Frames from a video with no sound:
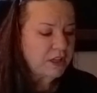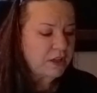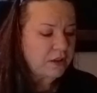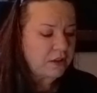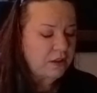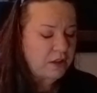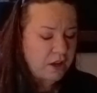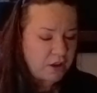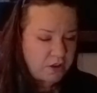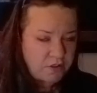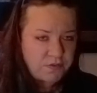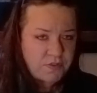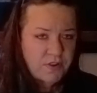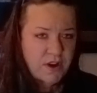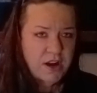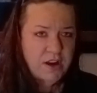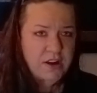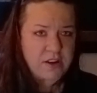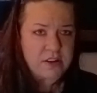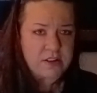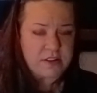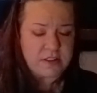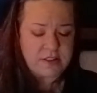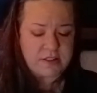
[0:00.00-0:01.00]

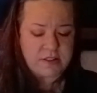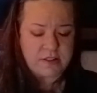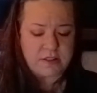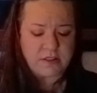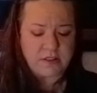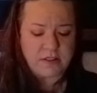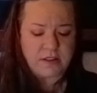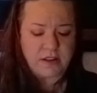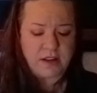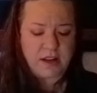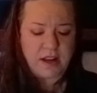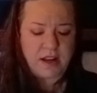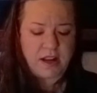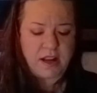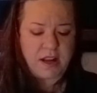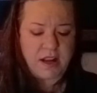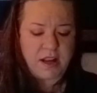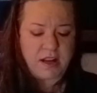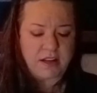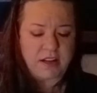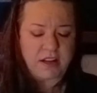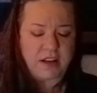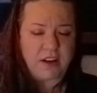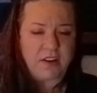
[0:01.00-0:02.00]
clarifiers
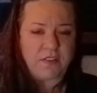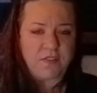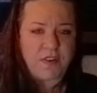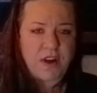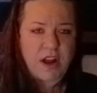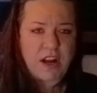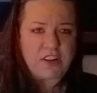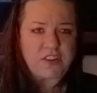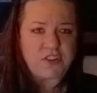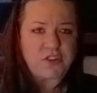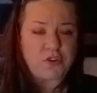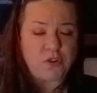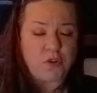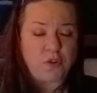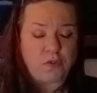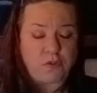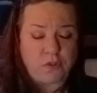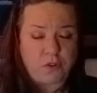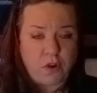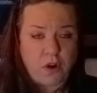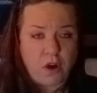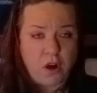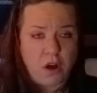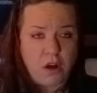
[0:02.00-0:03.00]
and an advisor
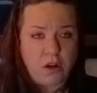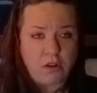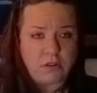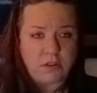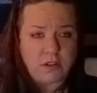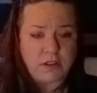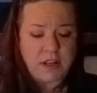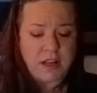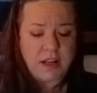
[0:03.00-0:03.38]
overall.